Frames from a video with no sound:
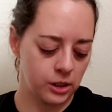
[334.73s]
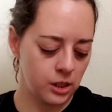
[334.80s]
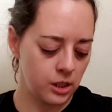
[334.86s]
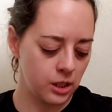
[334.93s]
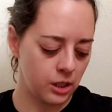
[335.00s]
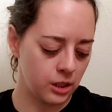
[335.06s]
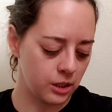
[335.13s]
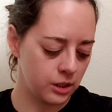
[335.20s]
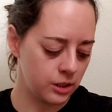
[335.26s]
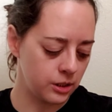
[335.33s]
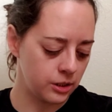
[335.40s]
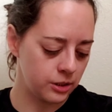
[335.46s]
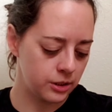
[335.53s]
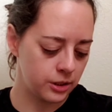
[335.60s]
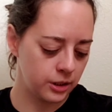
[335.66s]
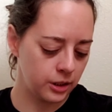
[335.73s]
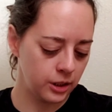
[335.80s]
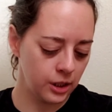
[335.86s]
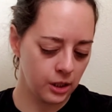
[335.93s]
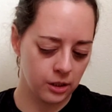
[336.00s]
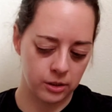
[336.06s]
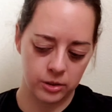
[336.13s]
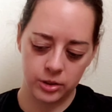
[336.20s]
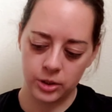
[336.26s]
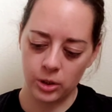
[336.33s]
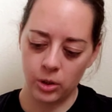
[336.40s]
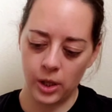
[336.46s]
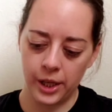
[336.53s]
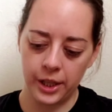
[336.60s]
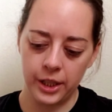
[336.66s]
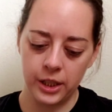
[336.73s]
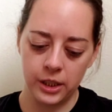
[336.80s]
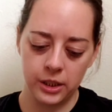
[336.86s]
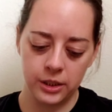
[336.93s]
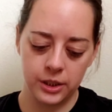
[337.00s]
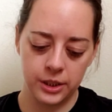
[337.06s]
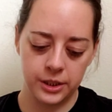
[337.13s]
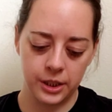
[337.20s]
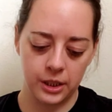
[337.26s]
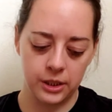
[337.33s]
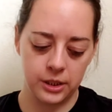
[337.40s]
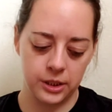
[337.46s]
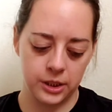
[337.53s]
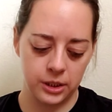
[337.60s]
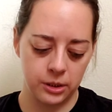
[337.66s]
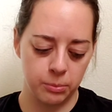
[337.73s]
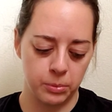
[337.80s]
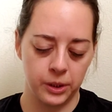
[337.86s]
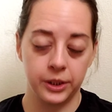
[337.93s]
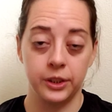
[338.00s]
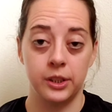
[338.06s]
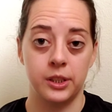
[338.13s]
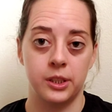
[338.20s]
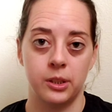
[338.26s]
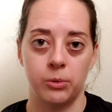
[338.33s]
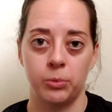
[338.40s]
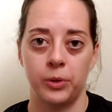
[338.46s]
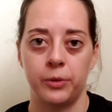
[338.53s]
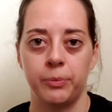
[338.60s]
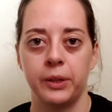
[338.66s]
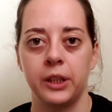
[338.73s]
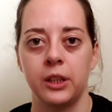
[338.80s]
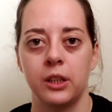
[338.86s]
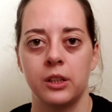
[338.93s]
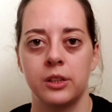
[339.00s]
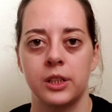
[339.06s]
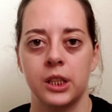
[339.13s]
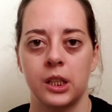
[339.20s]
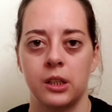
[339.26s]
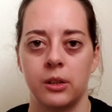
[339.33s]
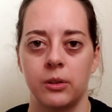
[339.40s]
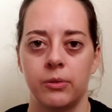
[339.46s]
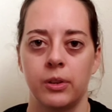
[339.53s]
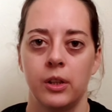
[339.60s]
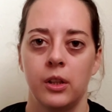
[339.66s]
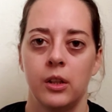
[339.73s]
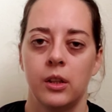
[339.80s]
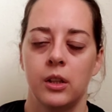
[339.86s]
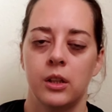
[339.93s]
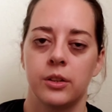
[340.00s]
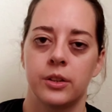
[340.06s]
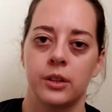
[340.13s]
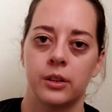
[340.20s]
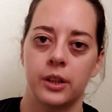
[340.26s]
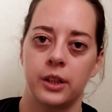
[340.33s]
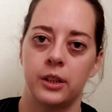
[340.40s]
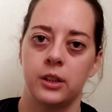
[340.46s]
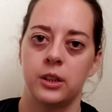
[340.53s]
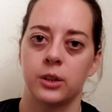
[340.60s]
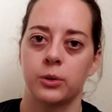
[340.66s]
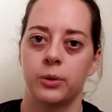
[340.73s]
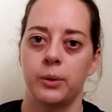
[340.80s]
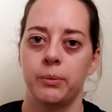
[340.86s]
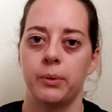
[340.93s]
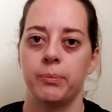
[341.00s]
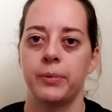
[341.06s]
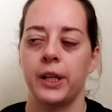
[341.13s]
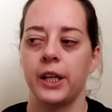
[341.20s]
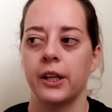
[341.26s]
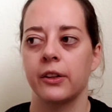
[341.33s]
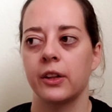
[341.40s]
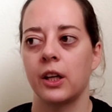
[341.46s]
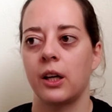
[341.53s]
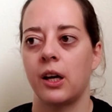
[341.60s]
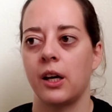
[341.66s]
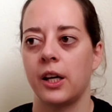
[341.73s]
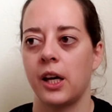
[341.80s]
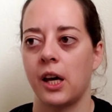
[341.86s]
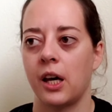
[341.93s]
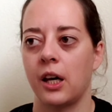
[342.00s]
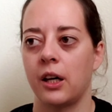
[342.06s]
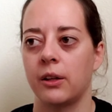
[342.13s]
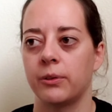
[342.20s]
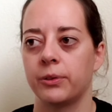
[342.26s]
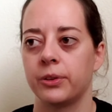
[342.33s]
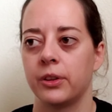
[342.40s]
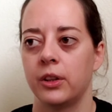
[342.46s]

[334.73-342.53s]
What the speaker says: And yeah, so I decided to bring this with me instead of the lighting equipment bag that I have.